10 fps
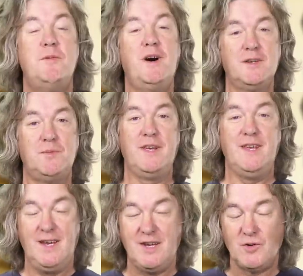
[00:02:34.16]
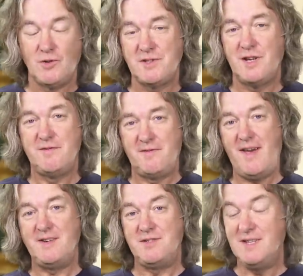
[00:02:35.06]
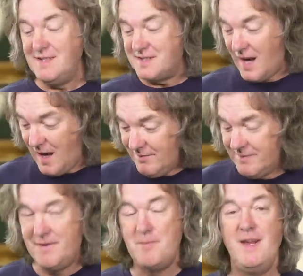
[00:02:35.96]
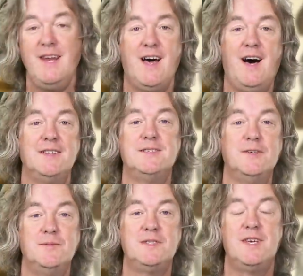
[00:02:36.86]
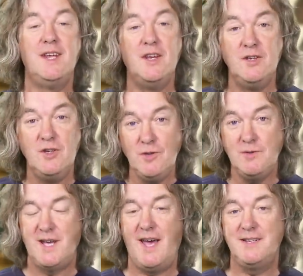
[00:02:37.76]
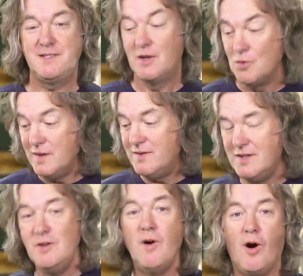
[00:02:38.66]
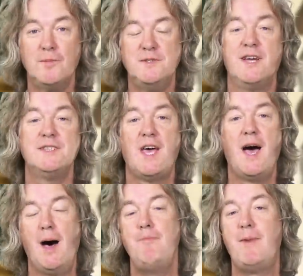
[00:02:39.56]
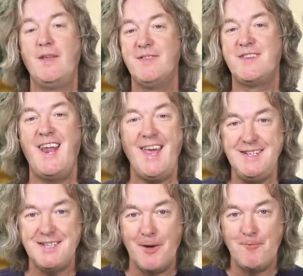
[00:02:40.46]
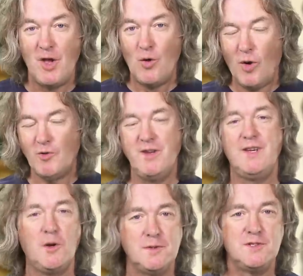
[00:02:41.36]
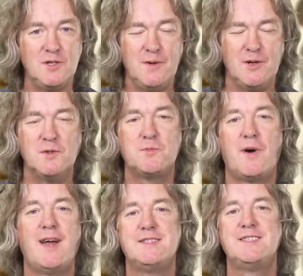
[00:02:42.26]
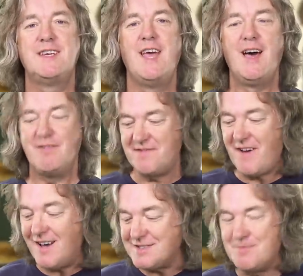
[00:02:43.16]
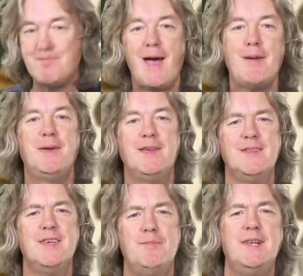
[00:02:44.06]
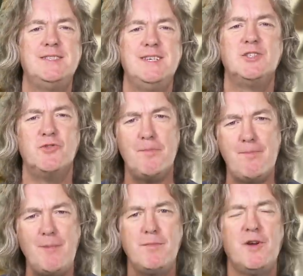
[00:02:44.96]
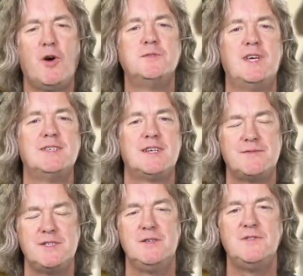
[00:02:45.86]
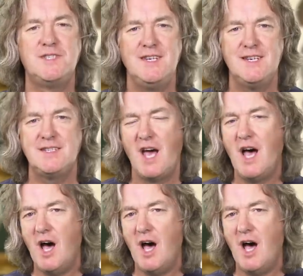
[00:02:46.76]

Remarkably, he could also fetch these unfamiliar items in a new test with new objects a month later. What Rico was doing was practicing fast mapping, the ability to remember an object after you've seen it